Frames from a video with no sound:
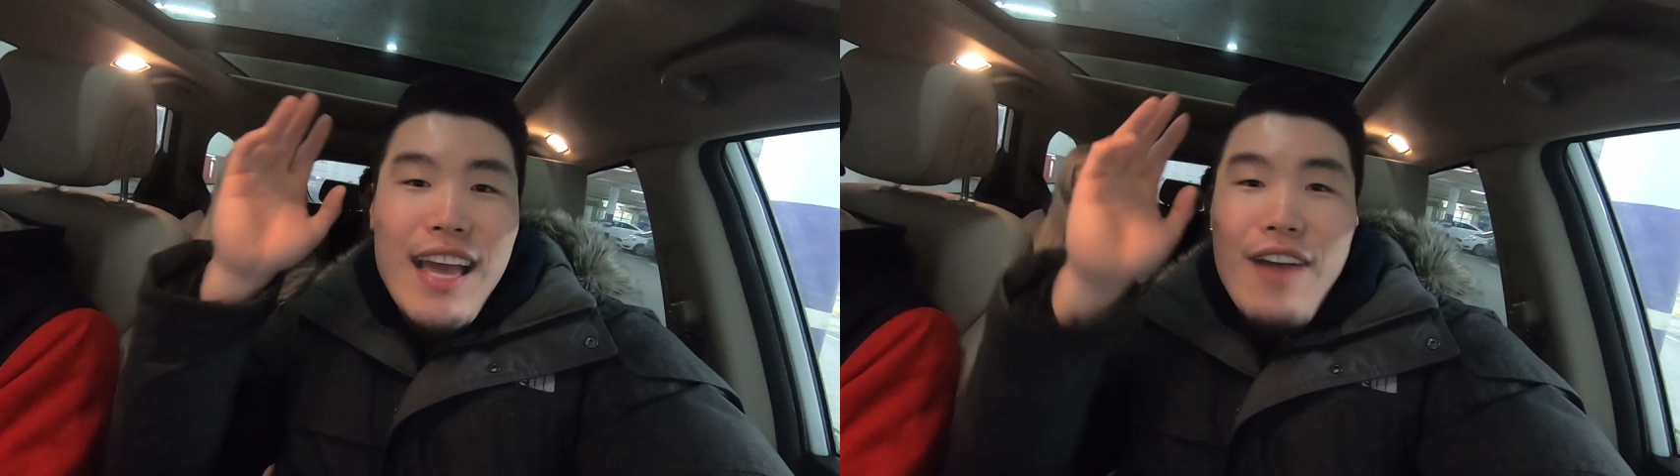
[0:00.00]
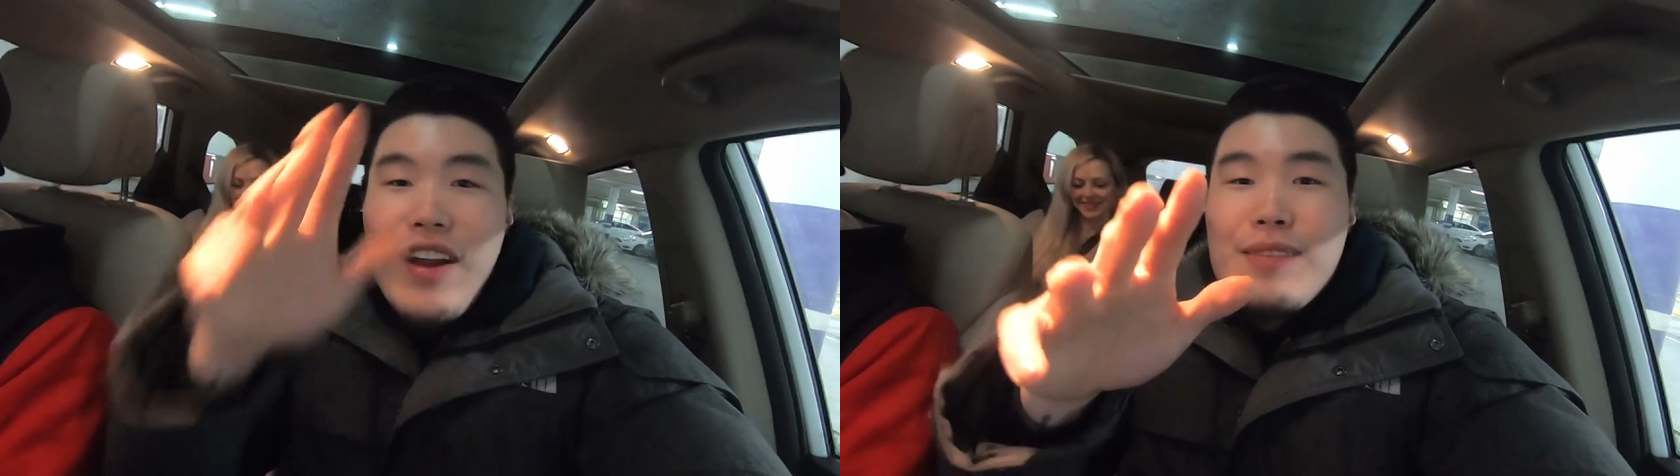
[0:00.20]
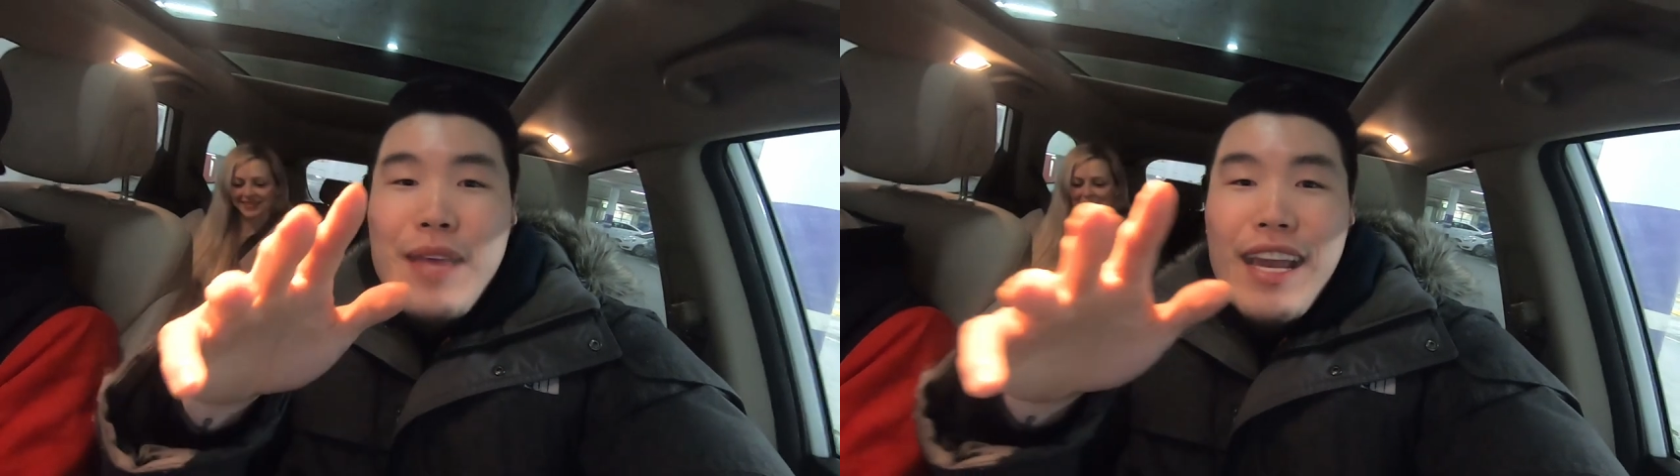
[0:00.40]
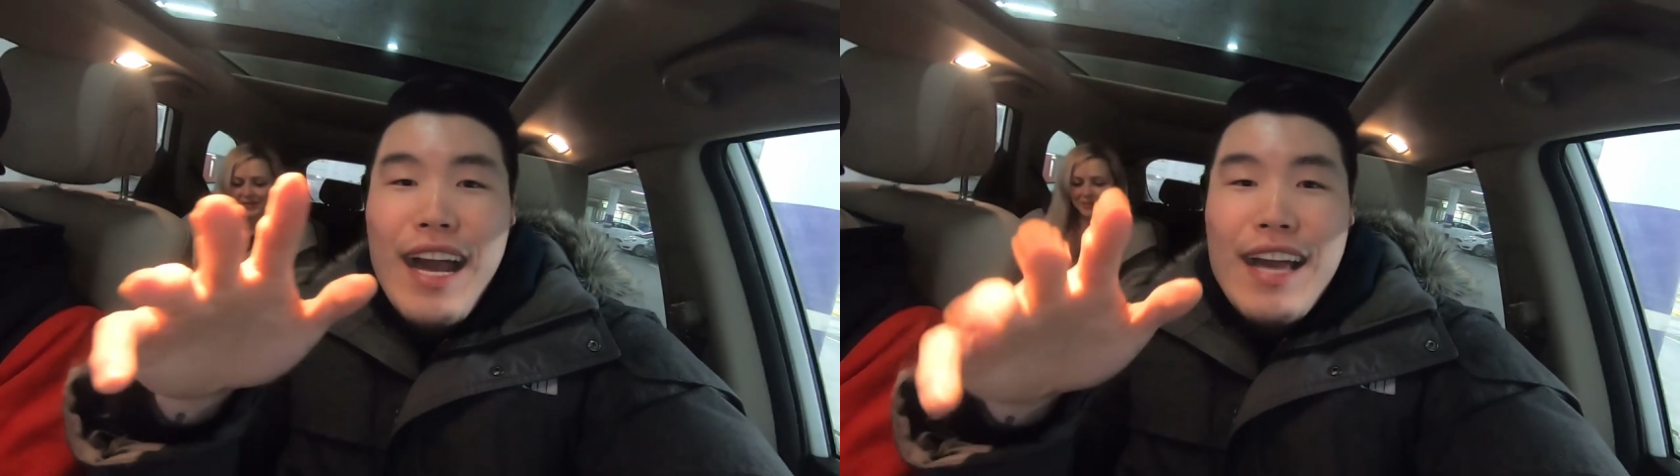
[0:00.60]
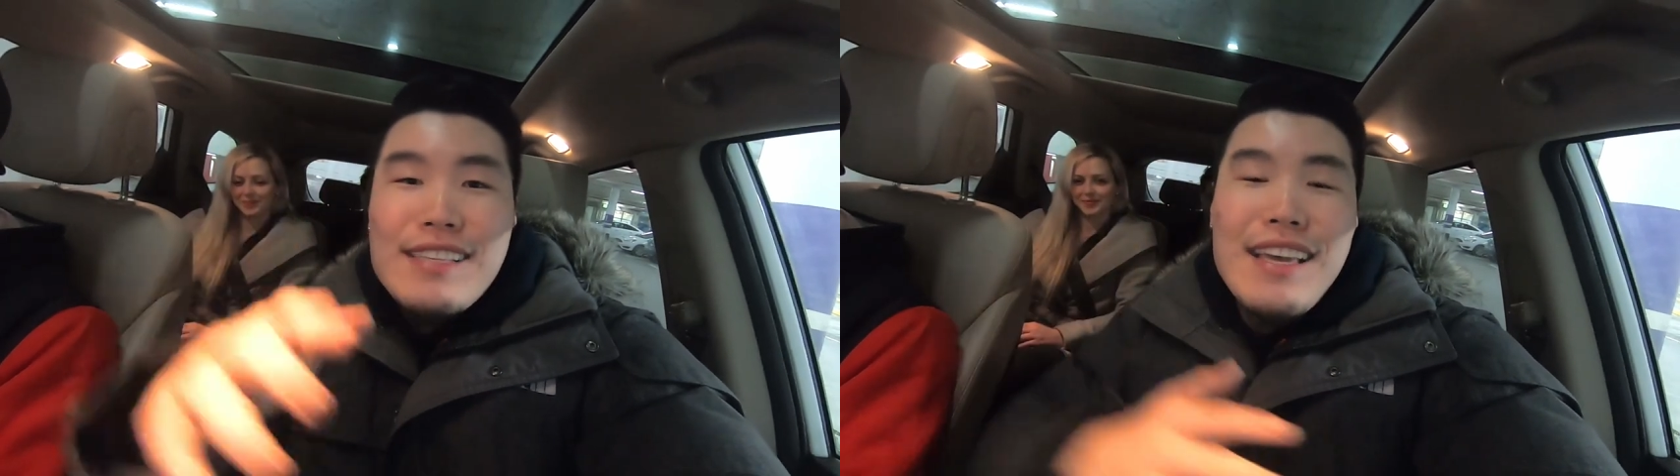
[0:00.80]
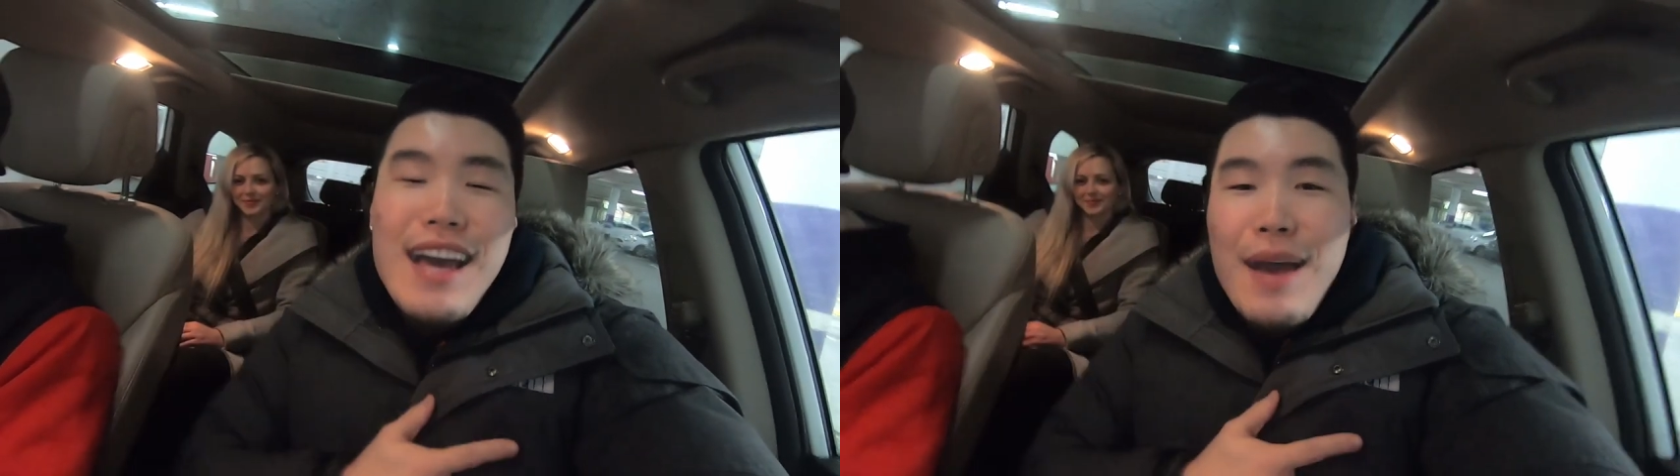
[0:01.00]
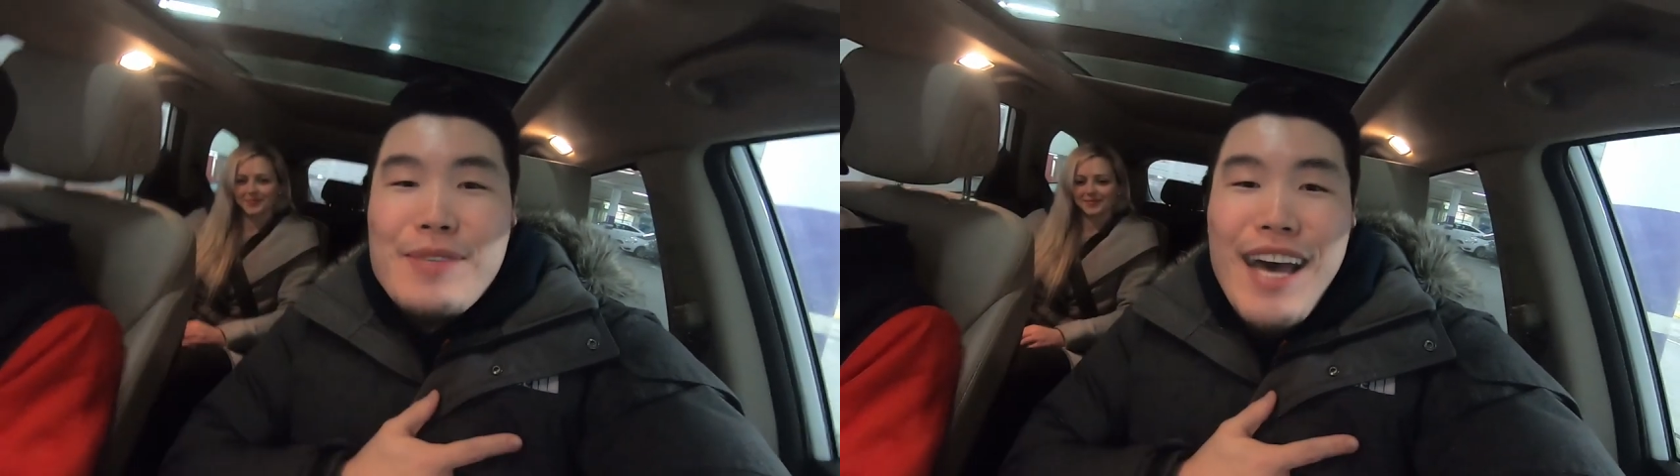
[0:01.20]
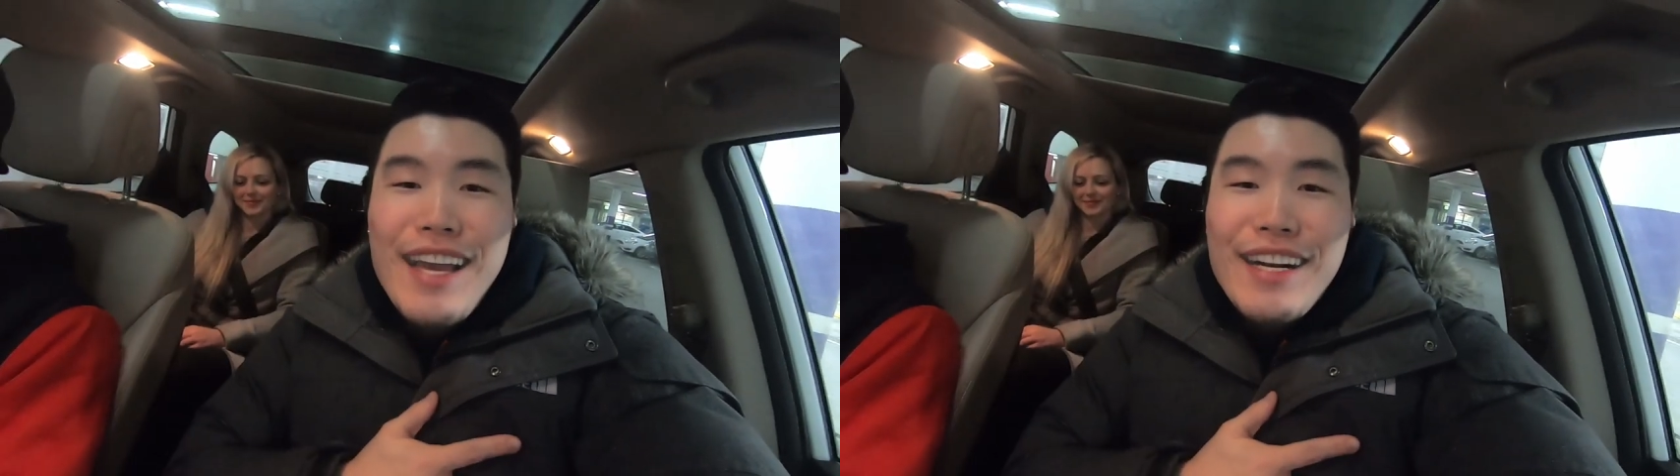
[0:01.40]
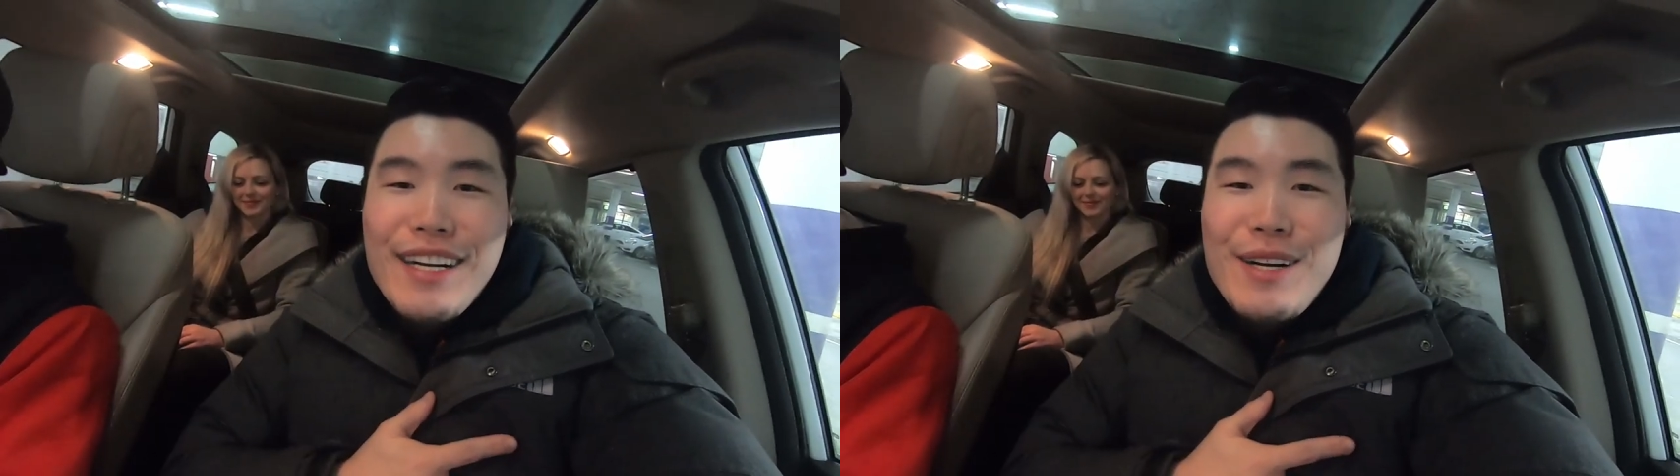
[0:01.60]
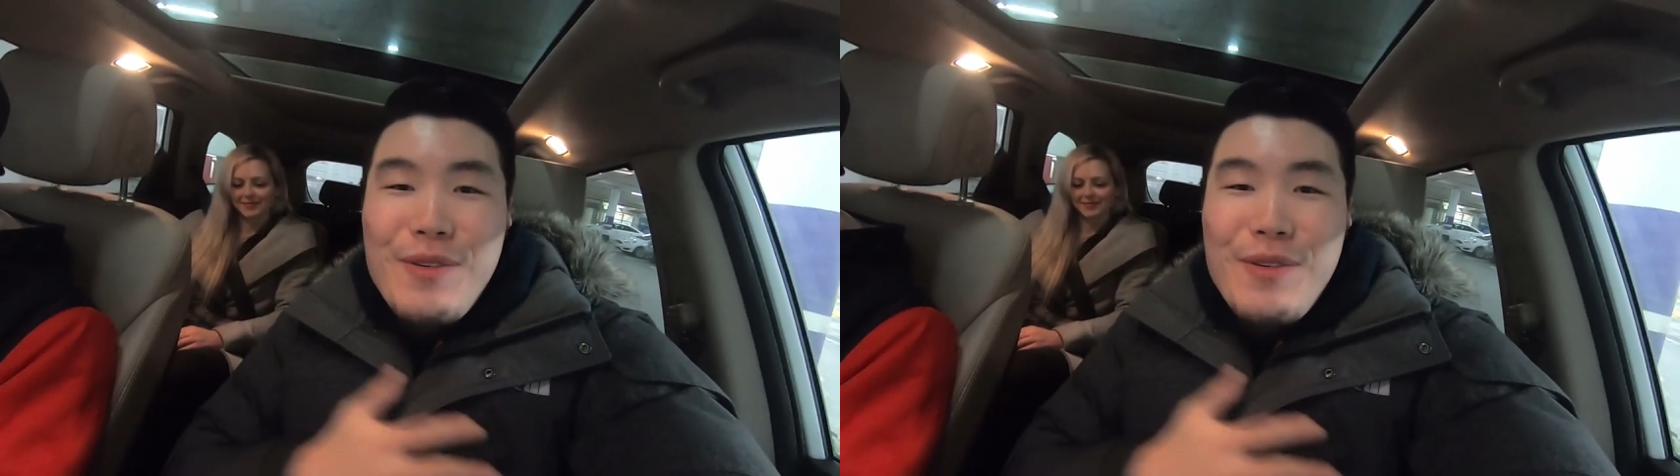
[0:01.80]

Have an awesome day, guys. I'm Tiger